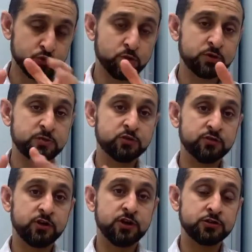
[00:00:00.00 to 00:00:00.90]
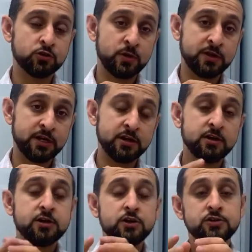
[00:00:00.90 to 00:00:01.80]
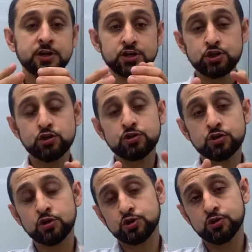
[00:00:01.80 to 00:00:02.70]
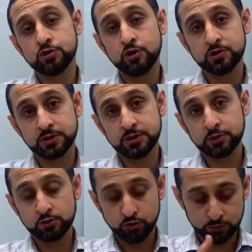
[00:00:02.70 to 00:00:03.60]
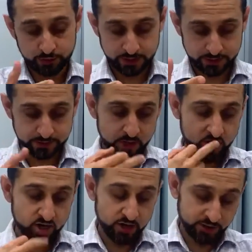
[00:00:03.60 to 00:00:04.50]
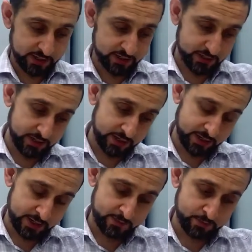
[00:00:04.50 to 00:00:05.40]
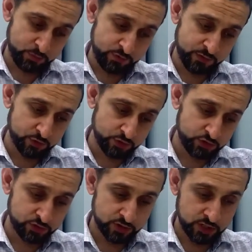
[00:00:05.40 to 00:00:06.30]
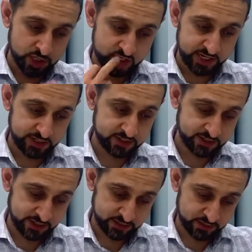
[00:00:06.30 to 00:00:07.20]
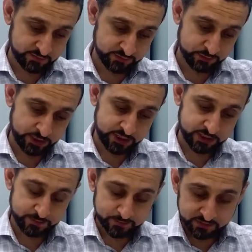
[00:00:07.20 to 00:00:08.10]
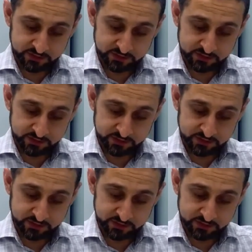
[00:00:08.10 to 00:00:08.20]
property portfolios, or whether they should or should not incorporate. Okay, moving on to our tax cases for the week.